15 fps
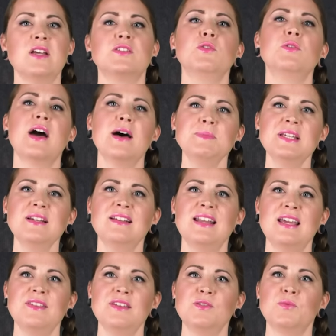So
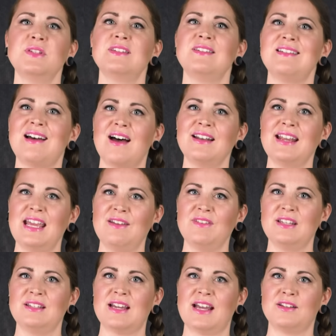Compsognathus was a
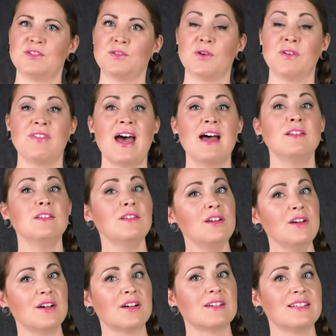non-avian dinosaur that
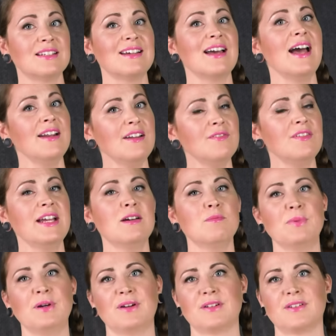looked kind of like a
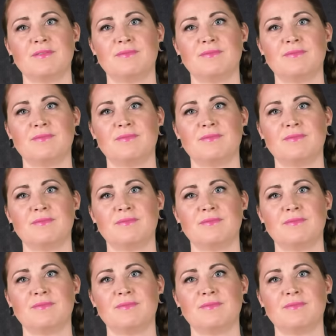bird.